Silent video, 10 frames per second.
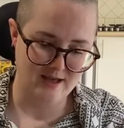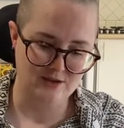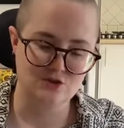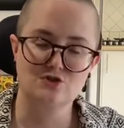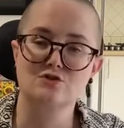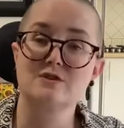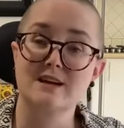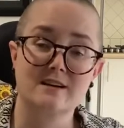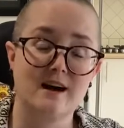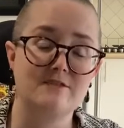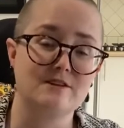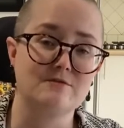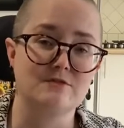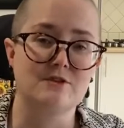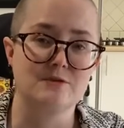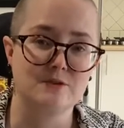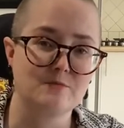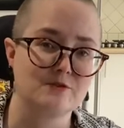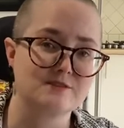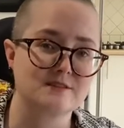You do get covered in fur in the
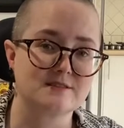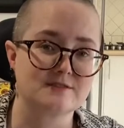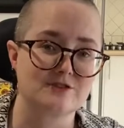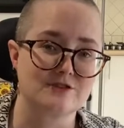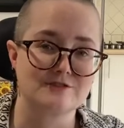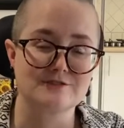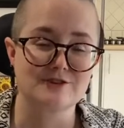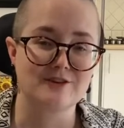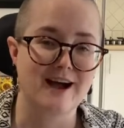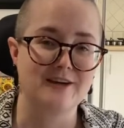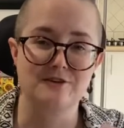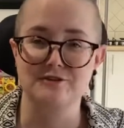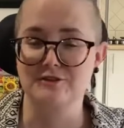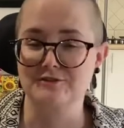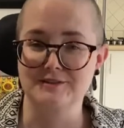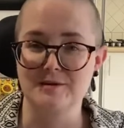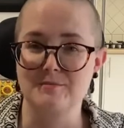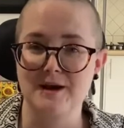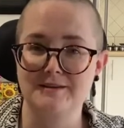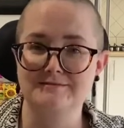process though, so I don't know, that
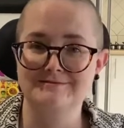might,